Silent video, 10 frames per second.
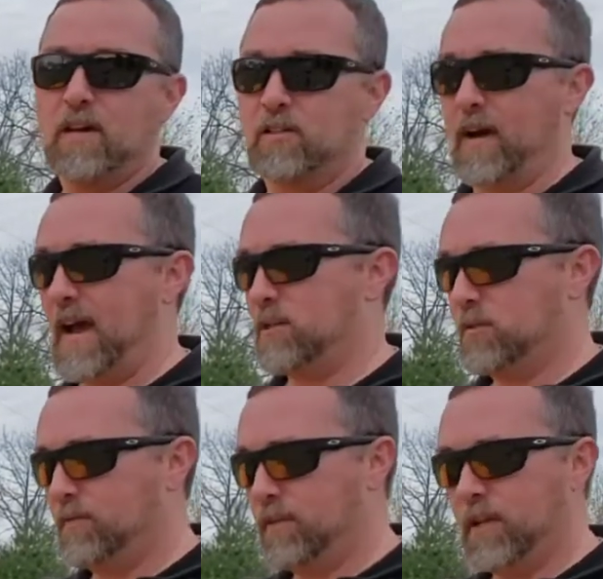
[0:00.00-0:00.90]
So as
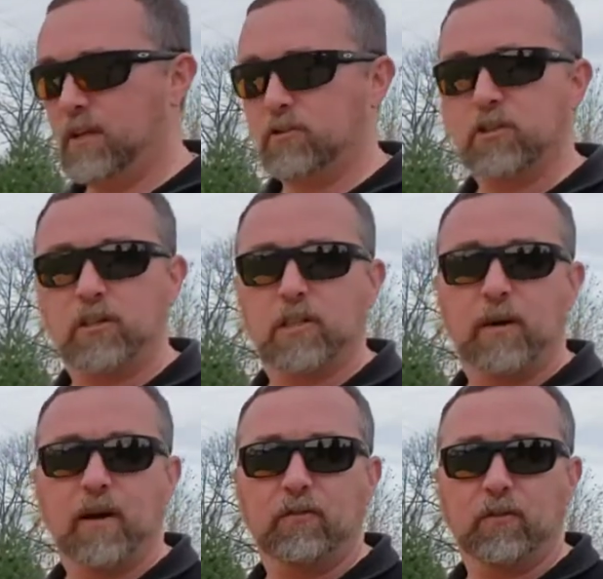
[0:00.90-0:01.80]
the videos start to
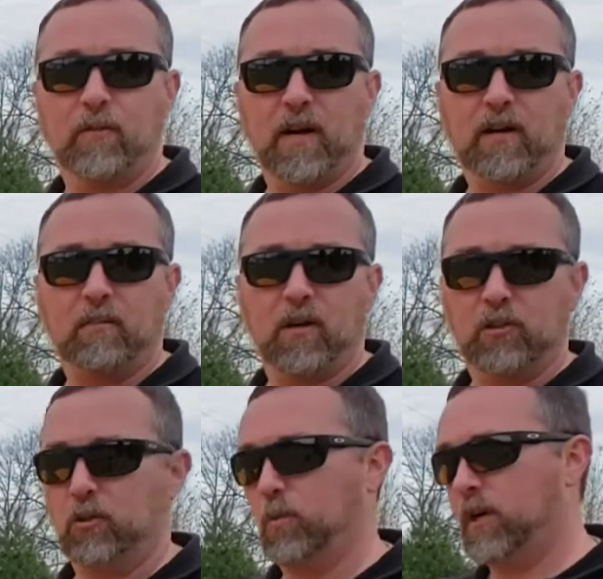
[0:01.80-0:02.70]
come out from American
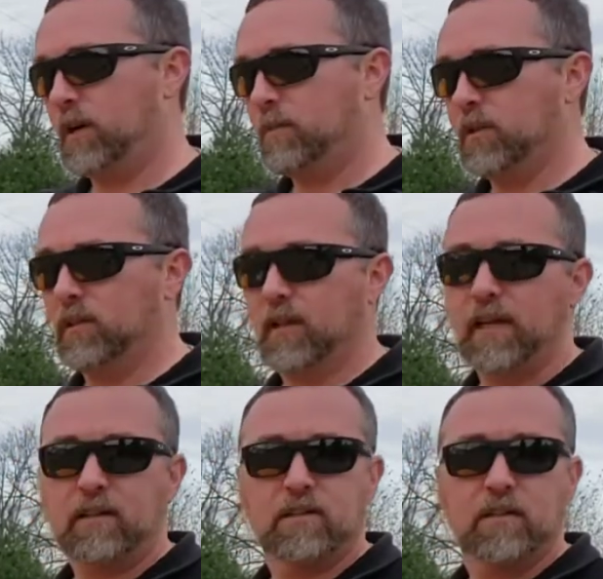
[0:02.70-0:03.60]
Muscle, we're going to put
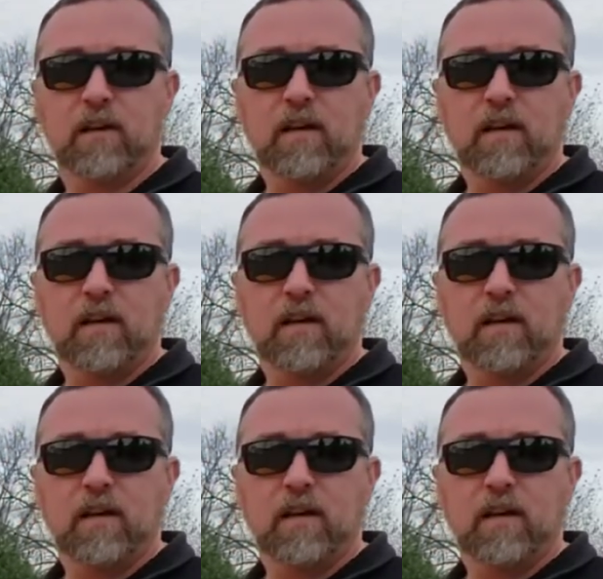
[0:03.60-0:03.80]
links